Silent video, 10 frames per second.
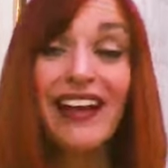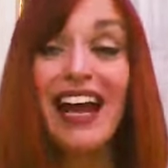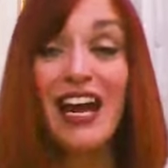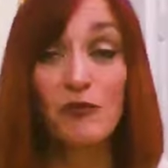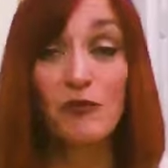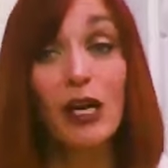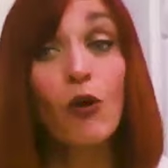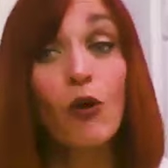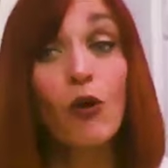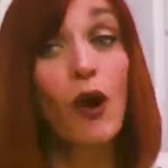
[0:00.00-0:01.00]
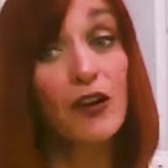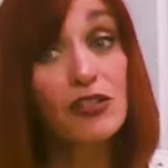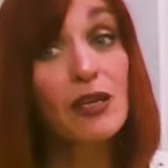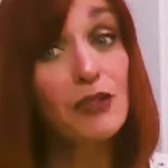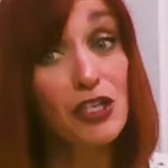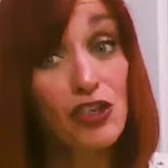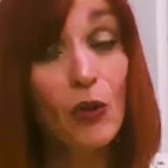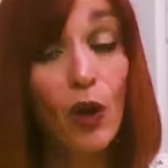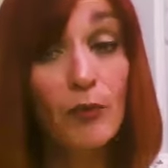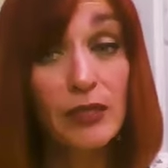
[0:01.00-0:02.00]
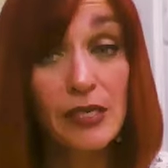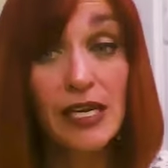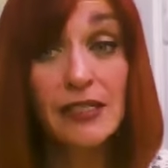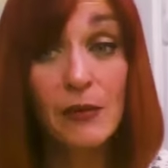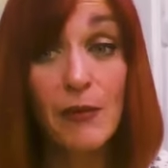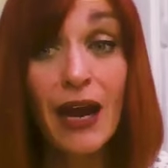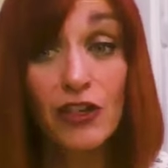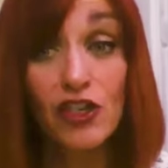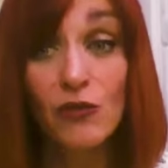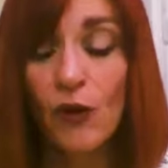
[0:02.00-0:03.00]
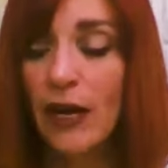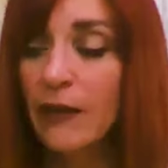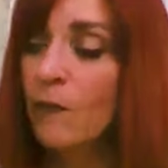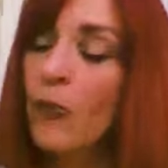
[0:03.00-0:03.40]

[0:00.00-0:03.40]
and requires us to show up and take some action, right?